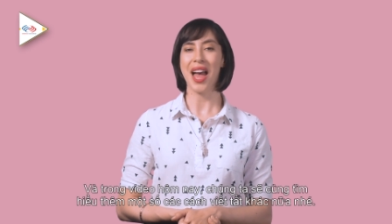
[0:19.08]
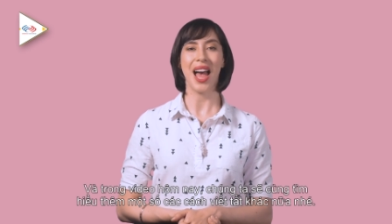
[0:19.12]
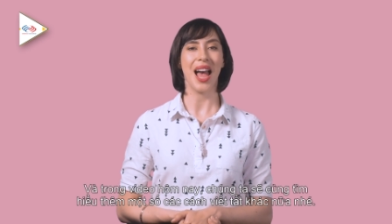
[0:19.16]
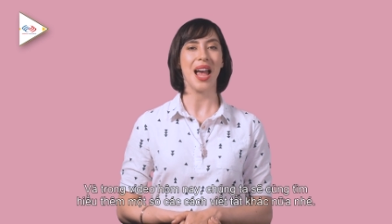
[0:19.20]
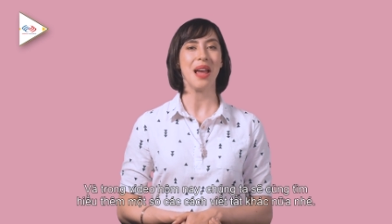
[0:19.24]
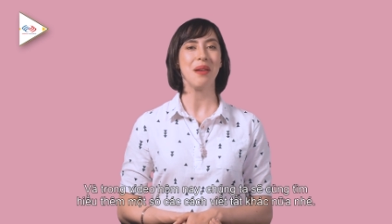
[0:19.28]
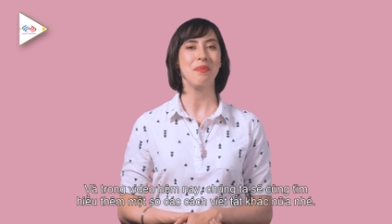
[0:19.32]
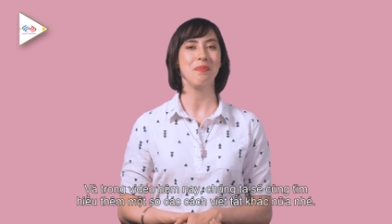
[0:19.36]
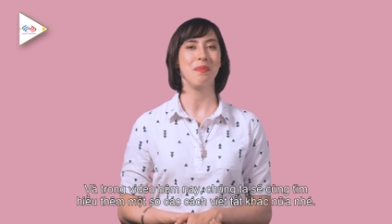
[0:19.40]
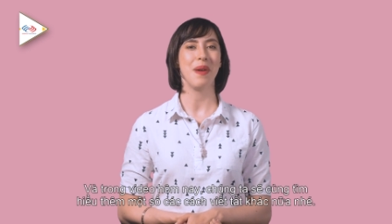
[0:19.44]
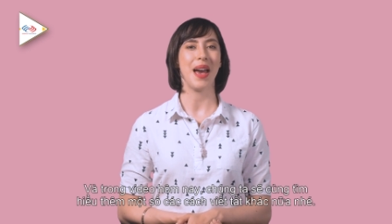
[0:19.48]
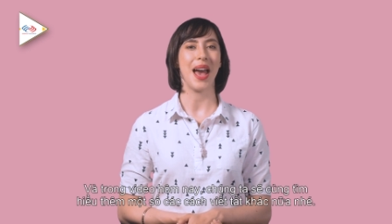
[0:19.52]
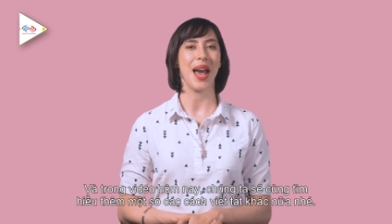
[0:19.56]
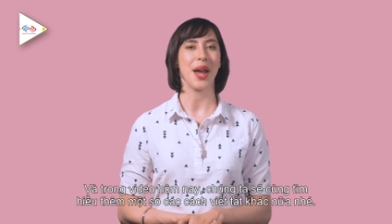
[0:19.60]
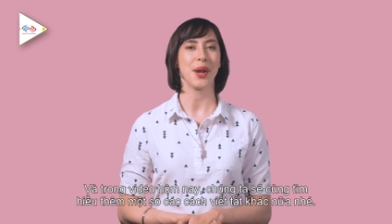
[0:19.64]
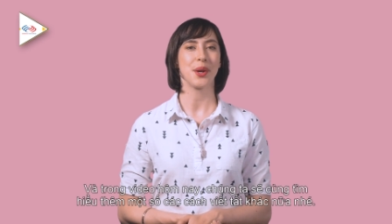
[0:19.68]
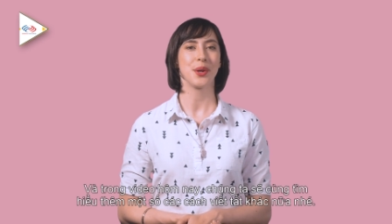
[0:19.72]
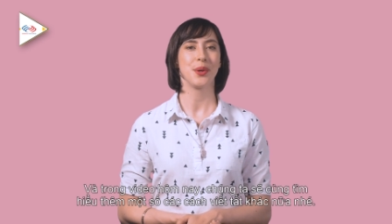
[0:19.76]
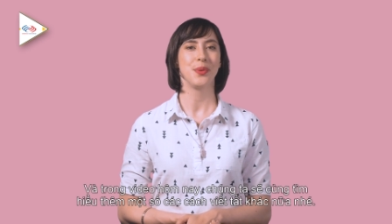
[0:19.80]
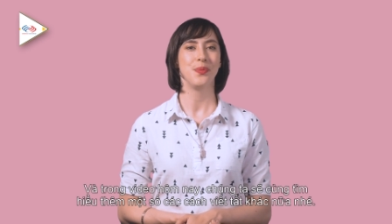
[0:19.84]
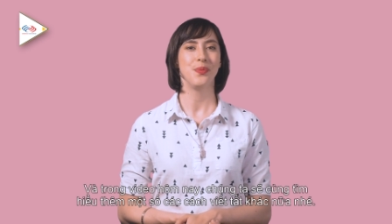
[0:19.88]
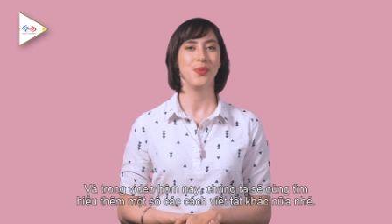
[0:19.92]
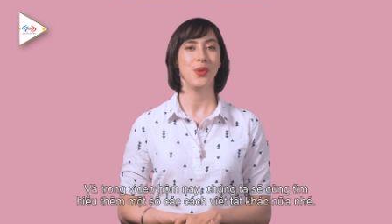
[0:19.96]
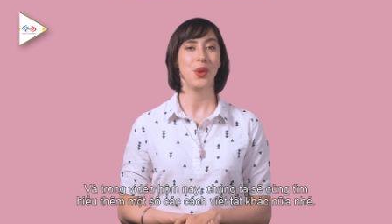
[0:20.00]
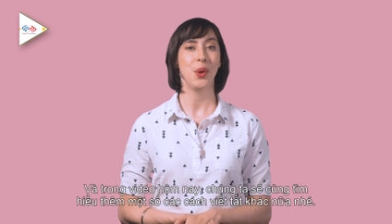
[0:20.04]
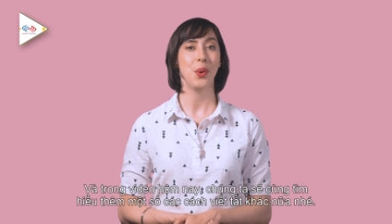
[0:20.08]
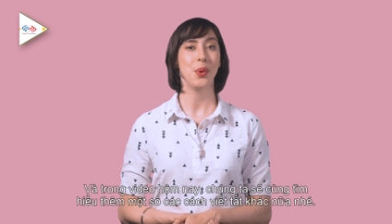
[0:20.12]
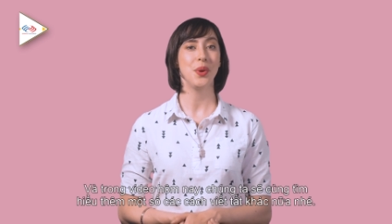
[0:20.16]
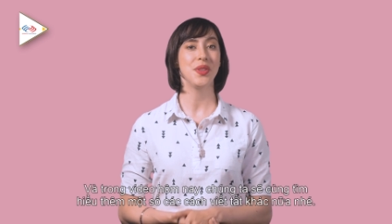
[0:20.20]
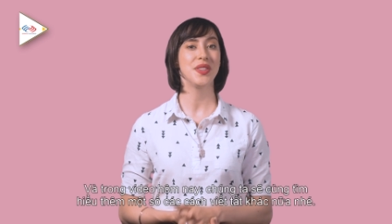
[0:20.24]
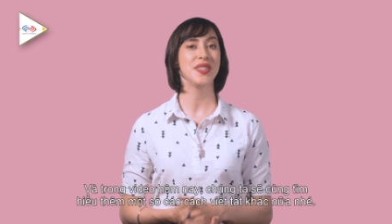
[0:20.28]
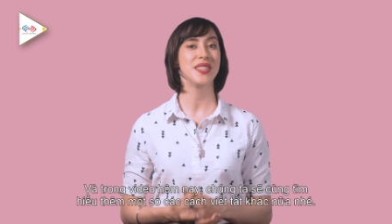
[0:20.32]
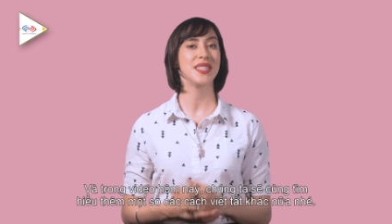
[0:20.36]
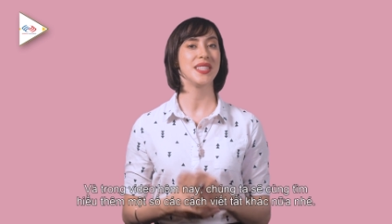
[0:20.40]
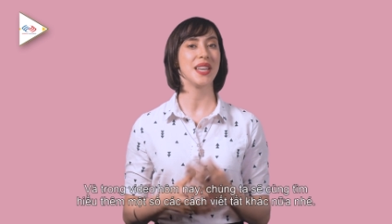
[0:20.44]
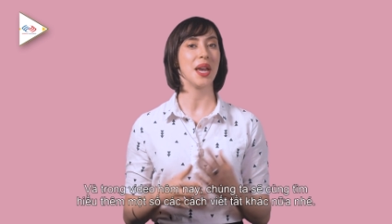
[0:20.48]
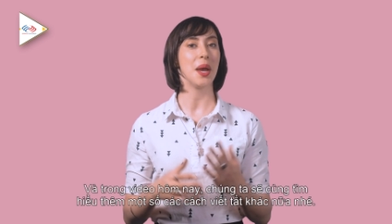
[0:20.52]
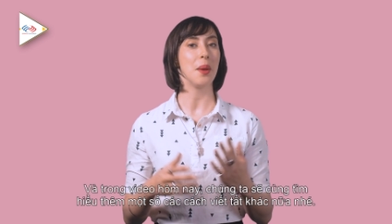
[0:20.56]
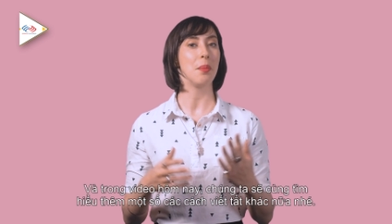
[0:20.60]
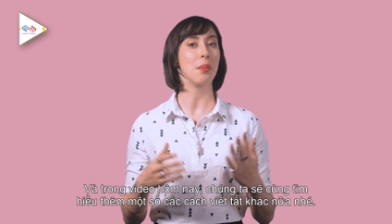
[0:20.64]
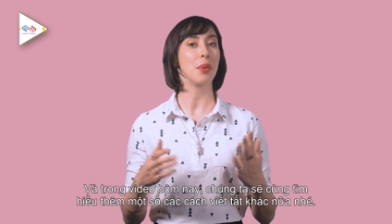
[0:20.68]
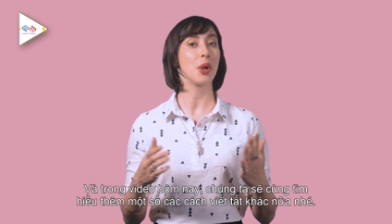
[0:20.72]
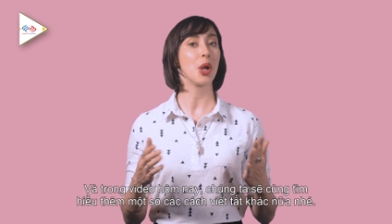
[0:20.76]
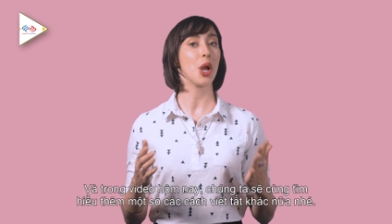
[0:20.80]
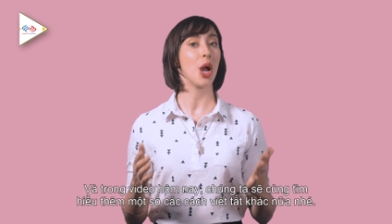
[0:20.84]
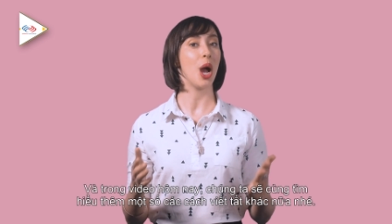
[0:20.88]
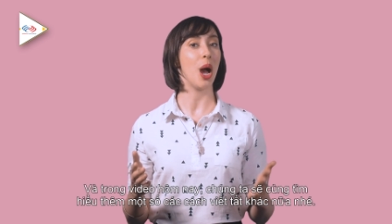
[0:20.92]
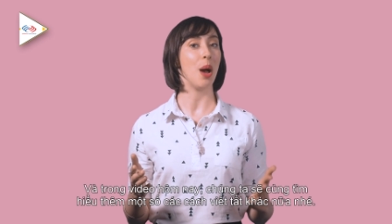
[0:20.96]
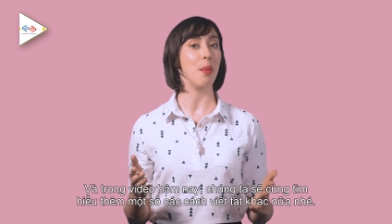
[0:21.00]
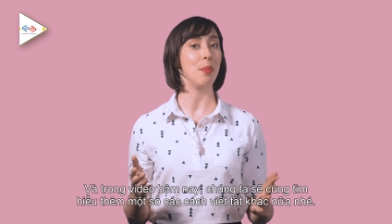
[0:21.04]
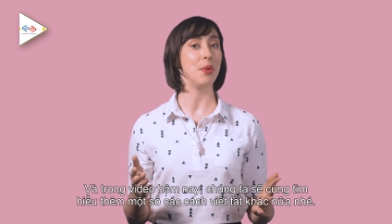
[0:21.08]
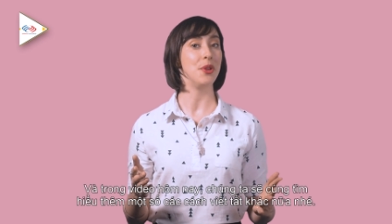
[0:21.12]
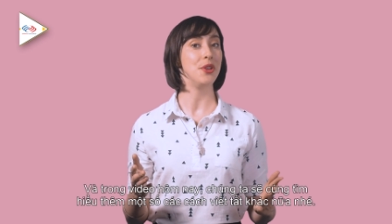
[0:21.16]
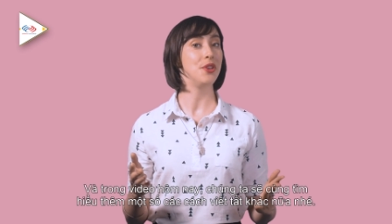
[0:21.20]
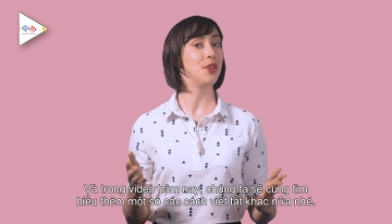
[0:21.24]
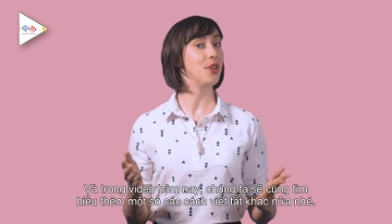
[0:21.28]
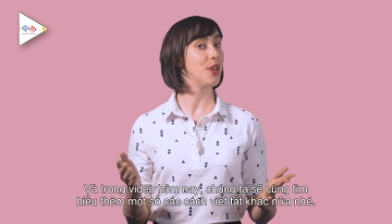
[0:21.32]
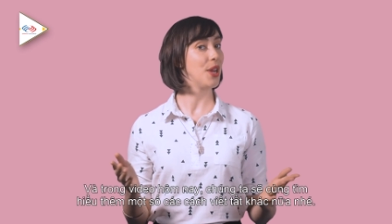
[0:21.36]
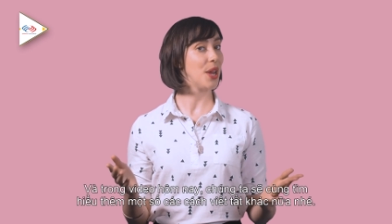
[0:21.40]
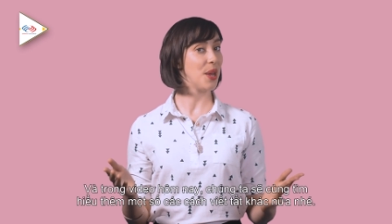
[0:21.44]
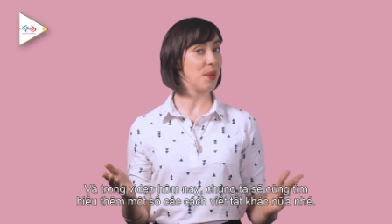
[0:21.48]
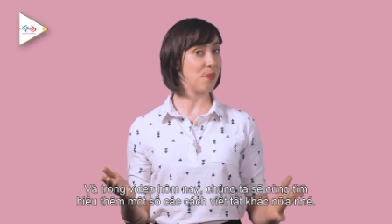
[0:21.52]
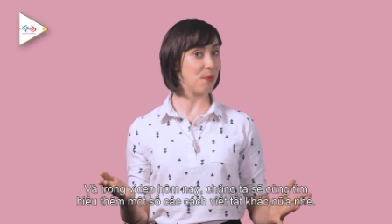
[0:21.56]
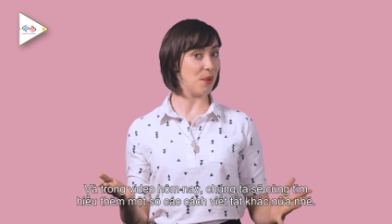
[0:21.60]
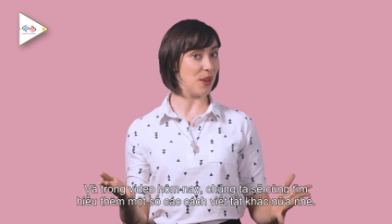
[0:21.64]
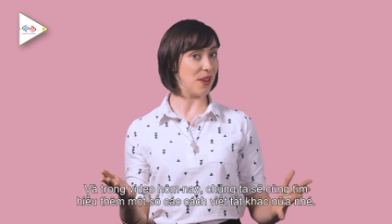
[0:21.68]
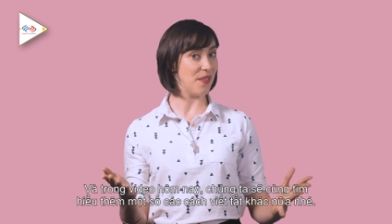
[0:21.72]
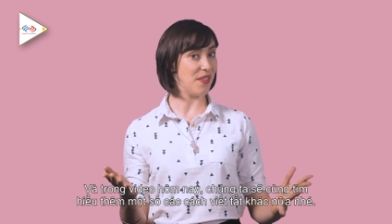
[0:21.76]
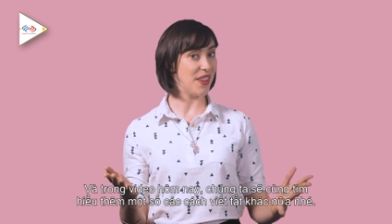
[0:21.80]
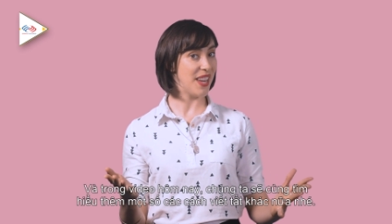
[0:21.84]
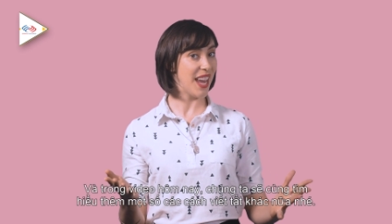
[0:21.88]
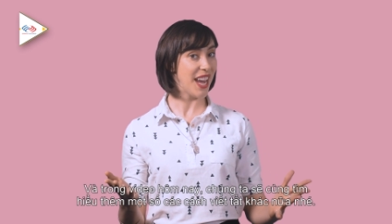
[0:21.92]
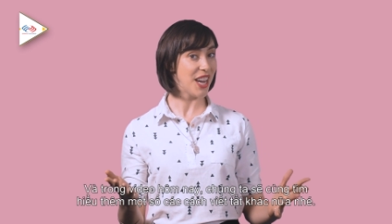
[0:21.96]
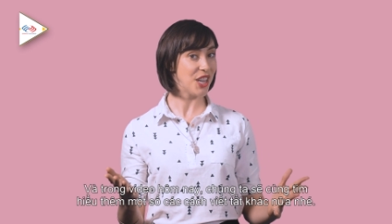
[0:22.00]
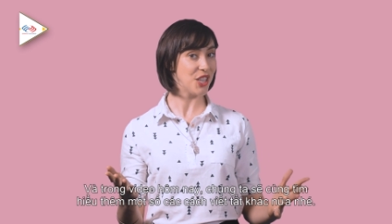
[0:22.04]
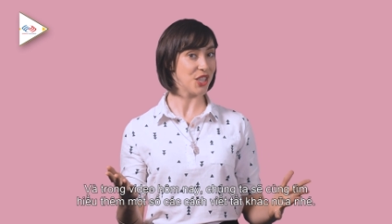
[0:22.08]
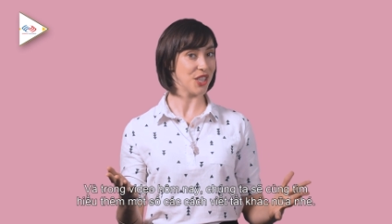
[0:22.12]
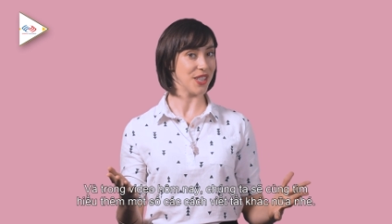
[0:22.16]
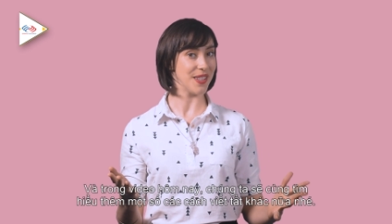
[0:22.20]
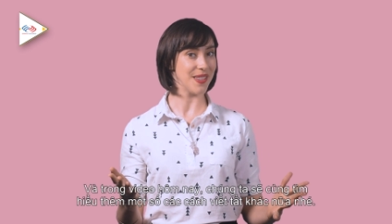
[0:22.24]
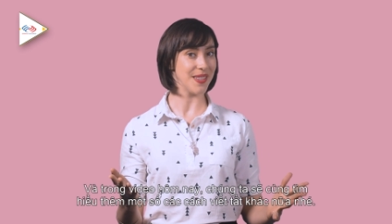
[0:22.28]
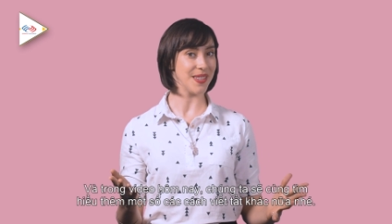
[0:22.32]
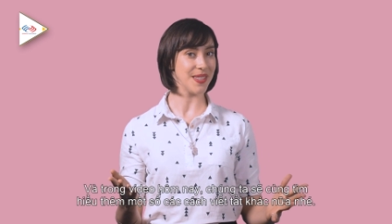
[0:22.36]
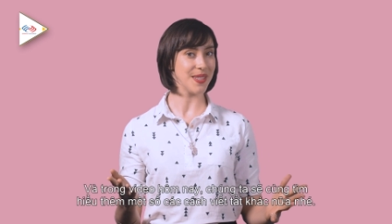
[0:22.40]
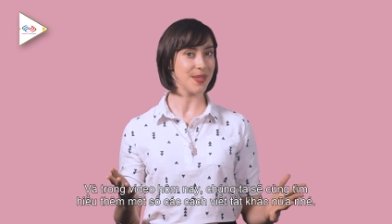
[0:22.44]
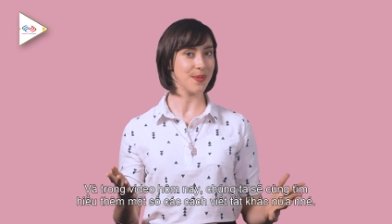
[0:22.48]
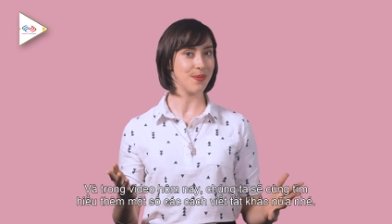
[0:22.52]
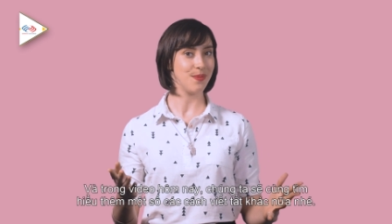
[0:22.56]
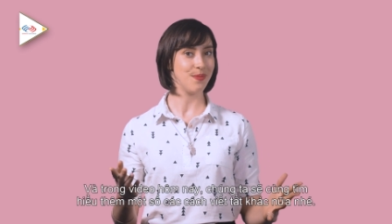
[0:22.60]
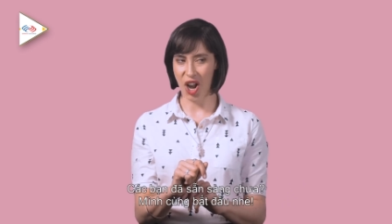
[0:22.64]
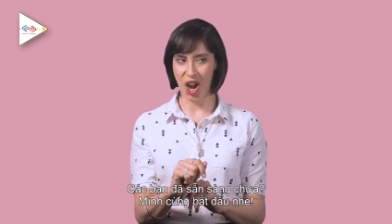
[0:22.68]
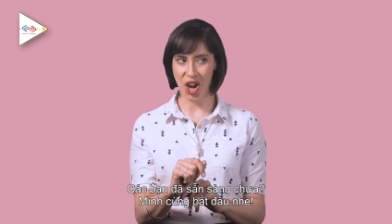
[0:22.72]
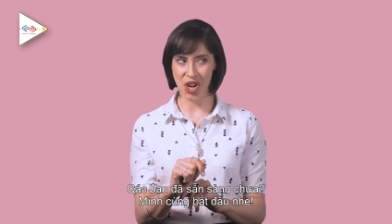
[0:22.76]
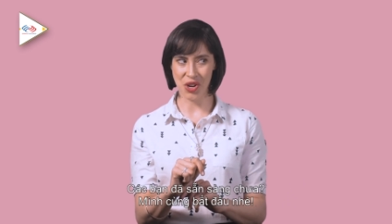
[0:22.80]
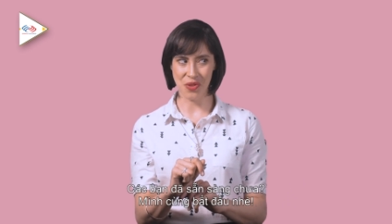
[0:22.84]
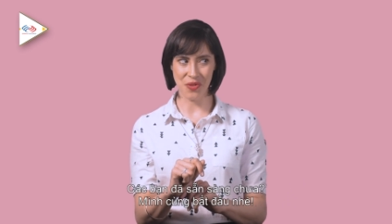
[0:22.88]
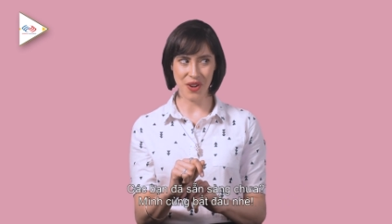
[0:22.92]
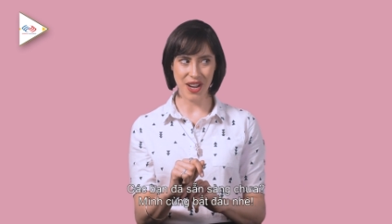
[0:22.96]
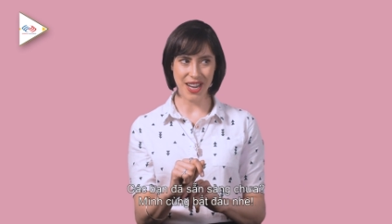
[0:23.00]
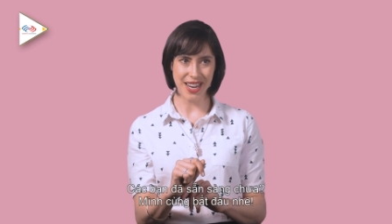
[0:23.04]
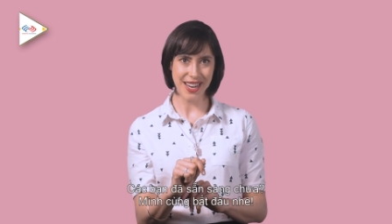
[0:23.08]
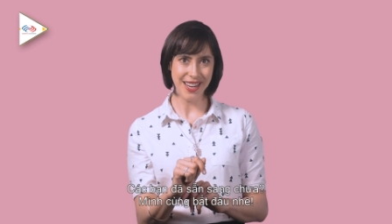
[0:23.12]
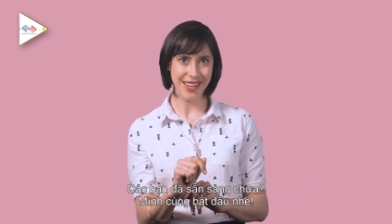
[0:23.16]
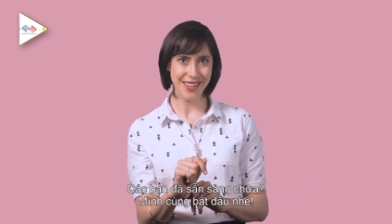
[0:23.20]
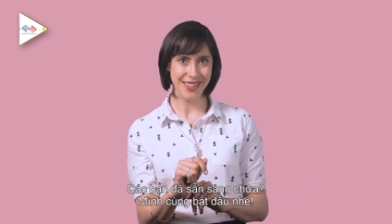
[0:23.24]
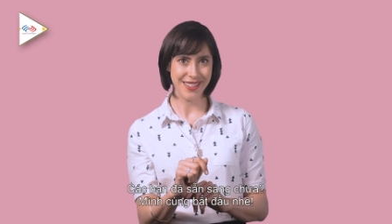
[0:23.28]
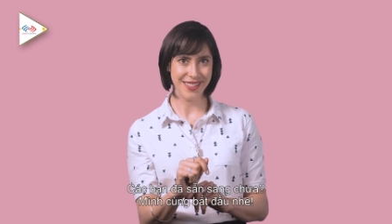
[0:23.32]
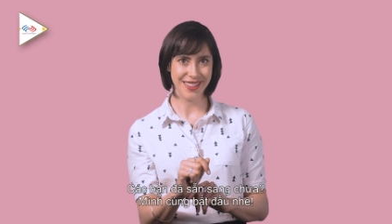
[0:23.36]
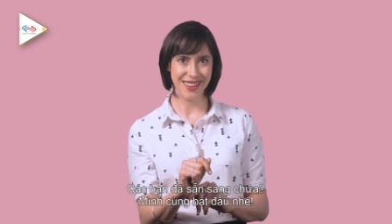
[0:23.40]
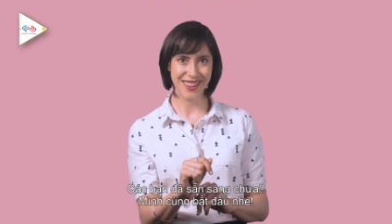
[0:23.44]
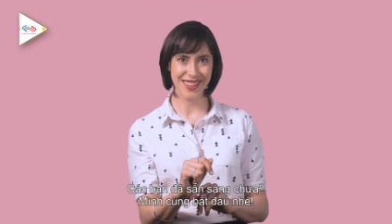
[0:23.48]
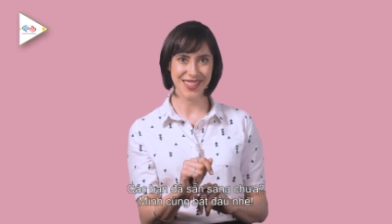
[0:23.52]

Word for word: I'm back with some common abbreviations. Are you ready?